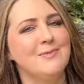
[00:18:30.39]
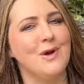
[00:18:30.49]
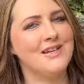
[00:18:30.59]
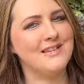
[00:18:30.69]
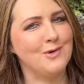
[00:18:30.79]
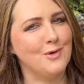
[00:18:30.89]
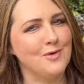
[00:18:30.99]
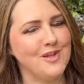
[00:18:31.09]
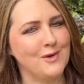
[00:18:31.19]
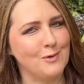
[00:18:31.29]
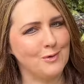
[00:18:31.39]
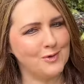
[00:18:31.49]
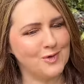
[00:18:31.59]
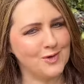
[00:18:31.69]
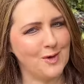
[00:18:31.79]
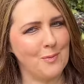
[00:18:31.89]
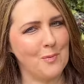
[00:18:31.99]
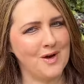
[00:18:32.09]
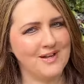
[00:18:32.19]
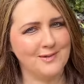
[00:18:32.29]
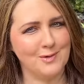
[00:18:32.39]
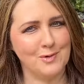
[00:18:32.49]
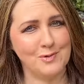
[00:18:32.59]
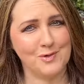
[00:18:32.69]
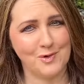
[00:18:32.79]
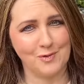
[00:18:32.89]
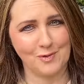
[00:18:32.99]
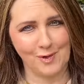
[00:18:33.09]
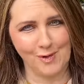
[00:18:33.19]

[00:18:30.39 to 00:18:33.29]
One is called the Orchard and one is called the Grove.